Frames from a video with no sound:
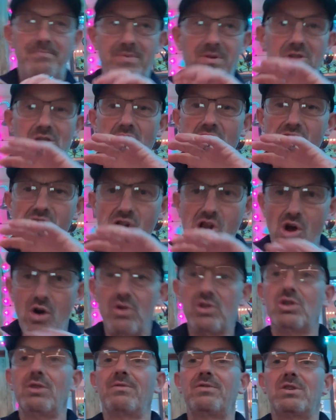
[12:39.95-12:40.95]
lots
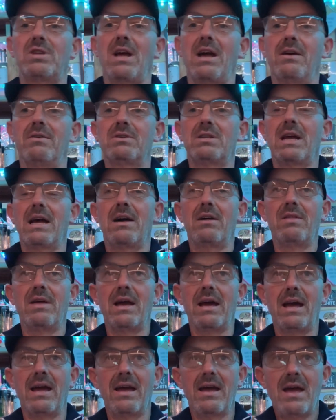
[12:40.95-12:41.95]
of stouts out
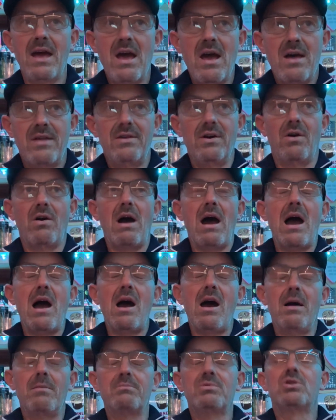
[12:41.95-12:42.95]
there that are
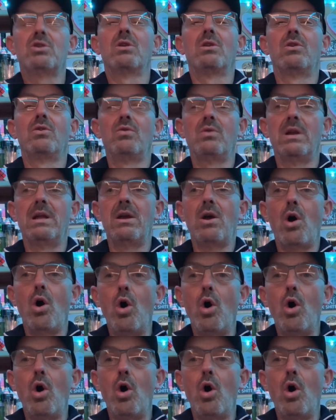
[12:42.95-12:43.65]
absolutely